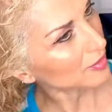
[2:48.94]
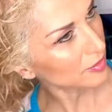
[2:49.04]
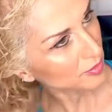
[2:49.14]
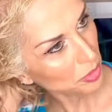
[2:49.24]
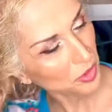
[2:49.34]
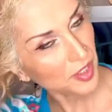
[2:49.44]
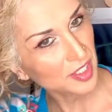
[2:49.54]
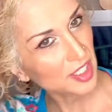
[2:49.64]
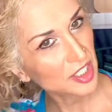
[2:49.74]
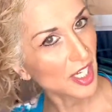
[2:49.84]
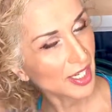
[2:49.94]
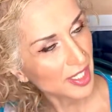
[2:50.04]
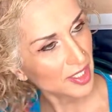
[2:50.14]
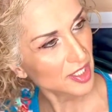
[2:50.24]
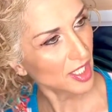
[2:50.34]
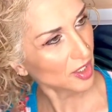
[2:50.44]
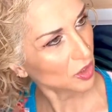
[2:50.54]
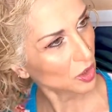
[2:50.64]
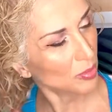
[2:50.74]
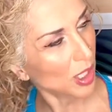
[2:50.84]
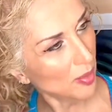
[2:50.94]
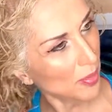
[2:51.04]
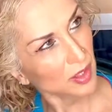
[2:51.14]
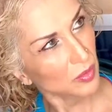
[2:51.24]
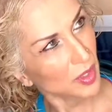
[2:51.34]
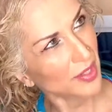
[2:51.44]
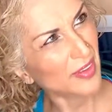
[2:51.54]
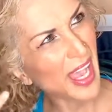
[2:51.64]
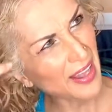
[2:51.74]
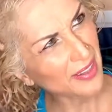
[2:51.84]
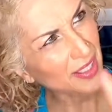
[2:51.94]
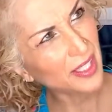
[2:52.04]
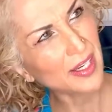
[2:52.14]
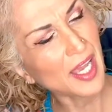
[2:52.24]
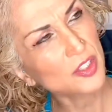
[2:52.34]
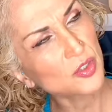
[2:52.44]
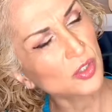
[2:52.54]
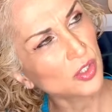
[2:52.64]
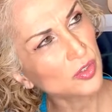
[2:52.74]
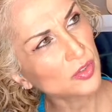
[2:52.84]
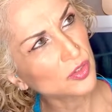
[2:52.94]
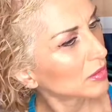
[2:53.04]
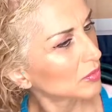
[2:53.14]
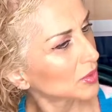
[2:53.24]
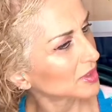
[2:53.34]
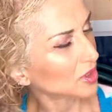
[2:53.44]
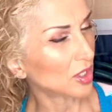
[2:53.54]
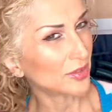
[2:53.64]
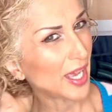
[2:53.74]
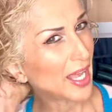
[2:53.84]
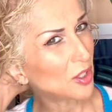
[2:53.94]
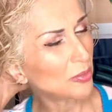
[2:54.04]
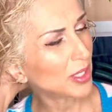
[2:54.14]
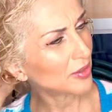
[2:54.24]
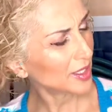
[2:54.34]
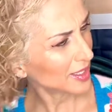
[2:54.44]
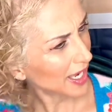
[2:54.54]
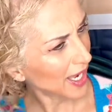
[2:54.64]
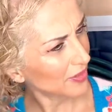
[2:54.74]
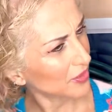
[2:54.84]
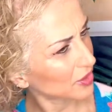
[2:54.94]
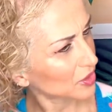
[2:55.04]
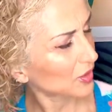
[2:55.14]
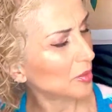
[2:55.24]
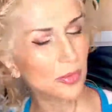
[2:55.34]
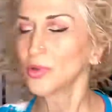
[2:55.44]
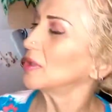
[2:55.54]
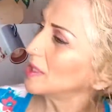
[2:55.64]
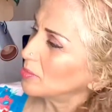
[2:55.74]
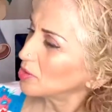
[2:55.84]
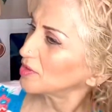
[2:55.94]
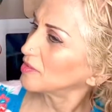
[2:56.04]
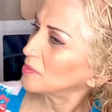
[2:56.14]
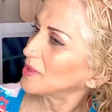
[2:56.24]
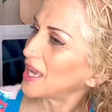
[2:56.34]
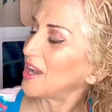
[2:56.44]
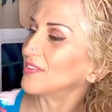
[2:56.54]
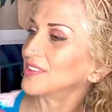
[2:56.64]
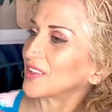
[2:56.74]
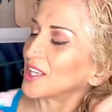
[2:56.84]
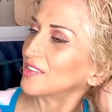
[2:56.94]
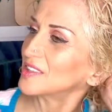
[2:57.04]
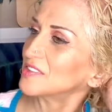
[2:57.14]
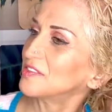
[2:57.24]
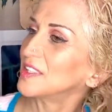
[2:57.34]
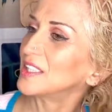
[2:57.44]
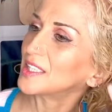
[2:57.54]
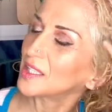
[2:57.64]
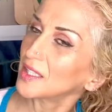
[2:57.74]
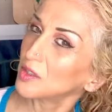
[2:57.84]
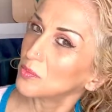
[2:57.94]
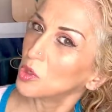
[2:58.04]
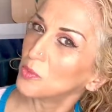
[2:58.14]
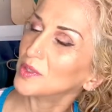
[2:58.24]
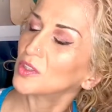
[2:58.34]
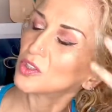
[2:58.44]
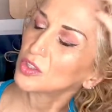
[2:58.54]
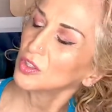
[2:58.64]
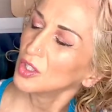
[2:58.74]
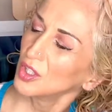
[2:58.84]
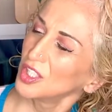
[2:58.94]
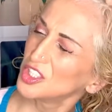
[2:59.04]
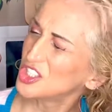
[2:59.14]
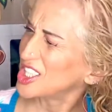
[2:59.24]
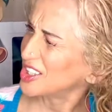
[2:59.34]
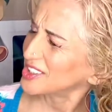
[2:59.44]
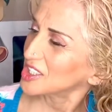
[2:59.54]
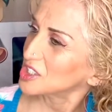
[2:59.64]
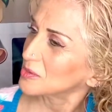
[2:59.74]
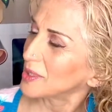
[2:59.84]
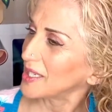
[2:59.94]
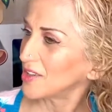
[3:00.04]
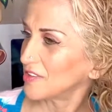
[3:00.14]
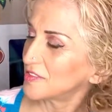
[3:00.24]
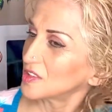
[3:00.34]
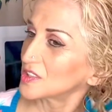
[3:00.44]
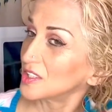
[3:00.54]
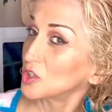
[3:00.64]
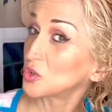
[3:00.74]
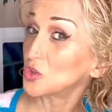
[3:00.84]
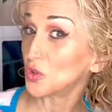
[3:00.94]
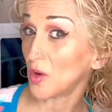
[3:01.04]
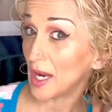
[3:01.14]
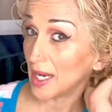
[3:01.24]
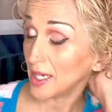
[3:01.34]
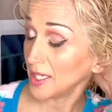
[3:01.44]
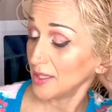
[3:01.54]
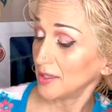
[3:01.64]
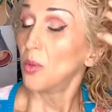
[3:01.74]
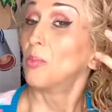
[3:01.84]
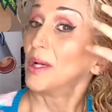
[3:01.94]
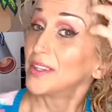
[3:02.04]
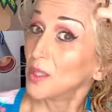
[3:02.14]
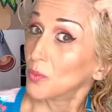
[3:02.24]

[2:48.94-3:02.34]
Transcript: both the TGIN gel, Curl Bomb, and the Alicate Naturals, what's it called? The Aloe Berry and the Creme Brulee. Both of them, they have this kind of this feeling that the moment the gel touches my hair, it feels a little dry. But then when I